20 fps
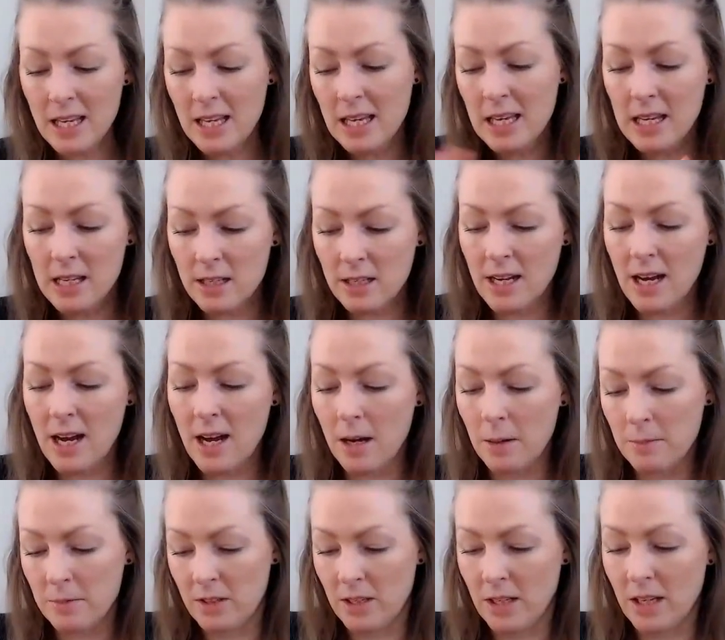It
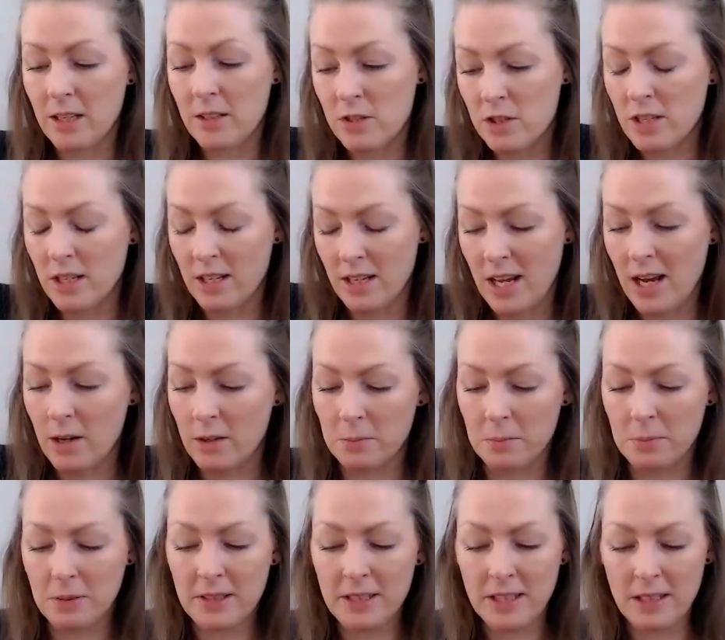comes, and I understand now
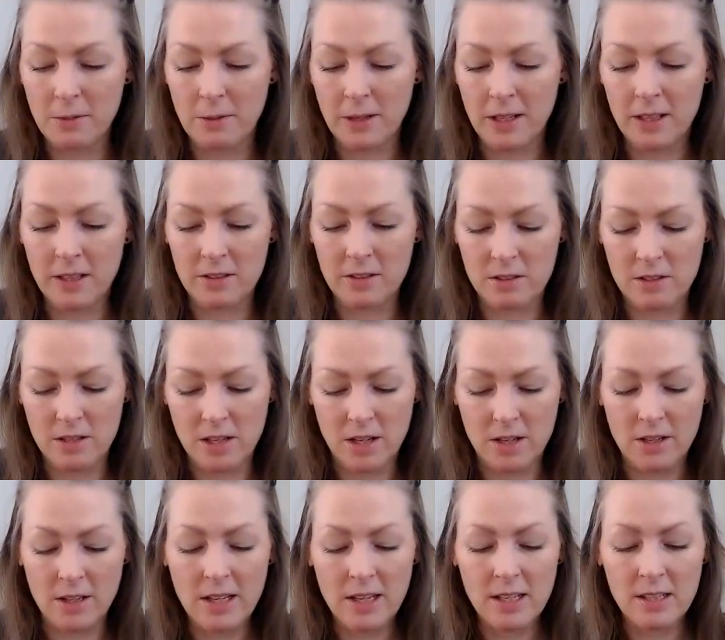completely why this is
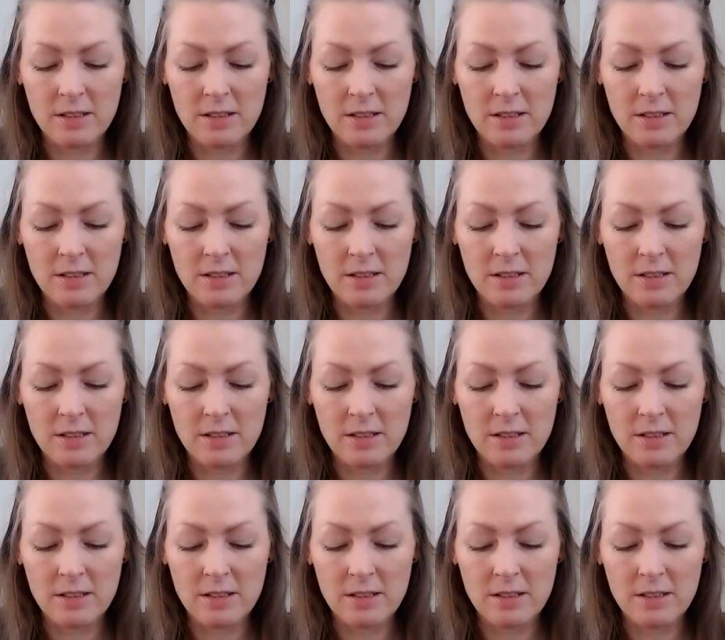here.